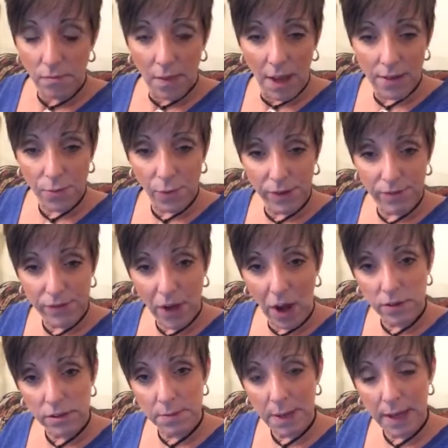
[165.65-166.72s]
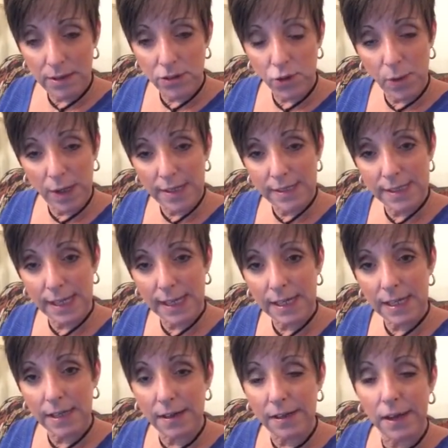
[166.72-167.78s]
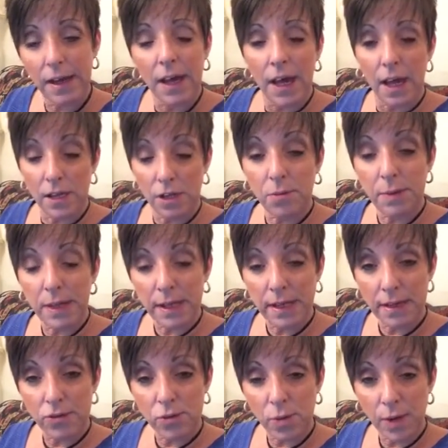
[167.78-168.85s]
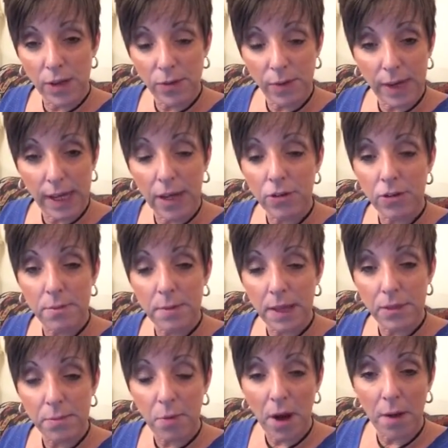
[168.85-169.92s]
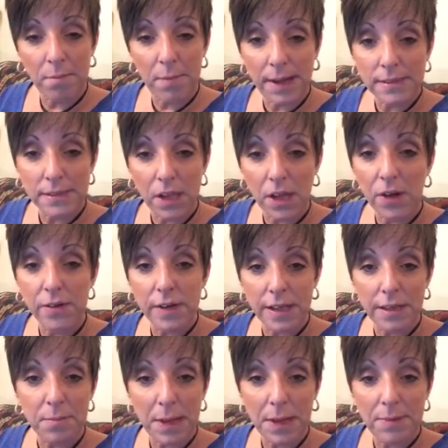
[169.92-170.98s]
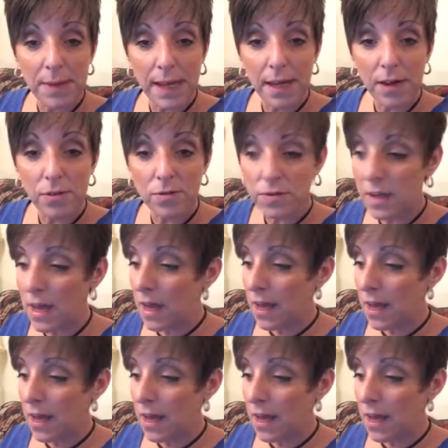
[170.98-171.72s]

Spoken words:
as we've talked about in 2010 and a little bit in 2300 about the problem-based learning, the PBLs,